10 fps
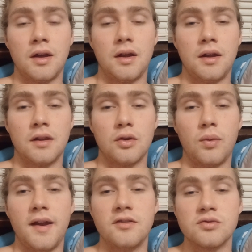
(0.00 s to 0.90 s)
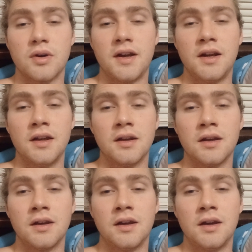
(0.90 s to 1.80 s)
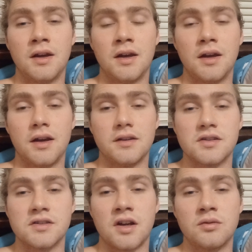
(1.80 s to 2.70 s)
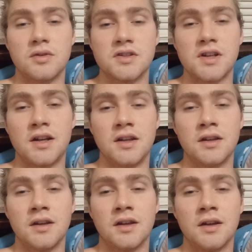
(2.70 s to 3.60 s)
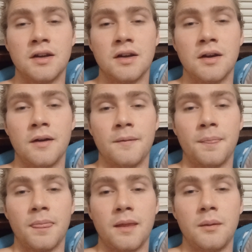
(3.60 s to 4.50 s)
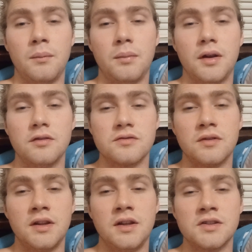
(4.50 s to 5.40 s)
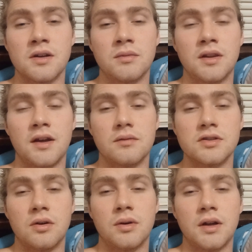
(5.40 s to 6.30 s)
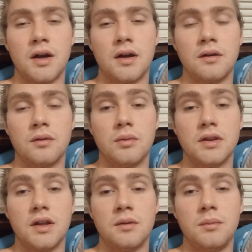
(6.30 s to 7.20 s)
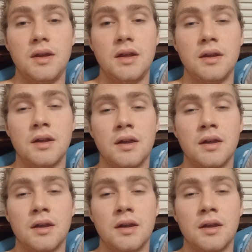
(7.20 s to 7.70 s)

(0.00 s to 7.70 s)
and the waves were hitting and the sun was setting, but it was really something that was going on within me,